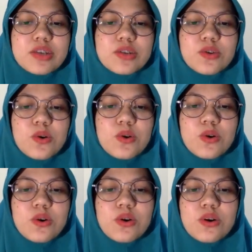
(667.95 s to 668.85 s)
So
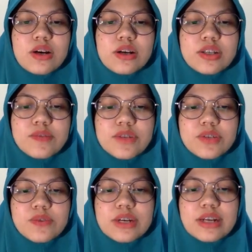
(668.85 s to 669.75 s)
the first
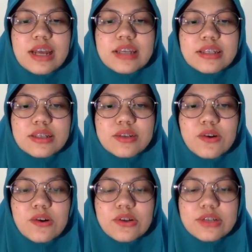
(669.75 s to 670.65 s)
one I
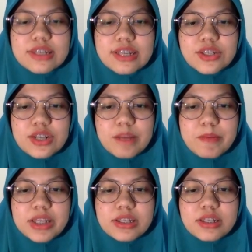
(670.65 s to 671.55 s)
call change name
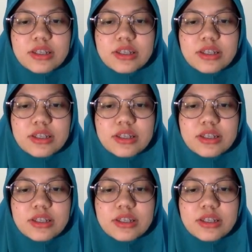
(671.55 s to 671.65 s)
method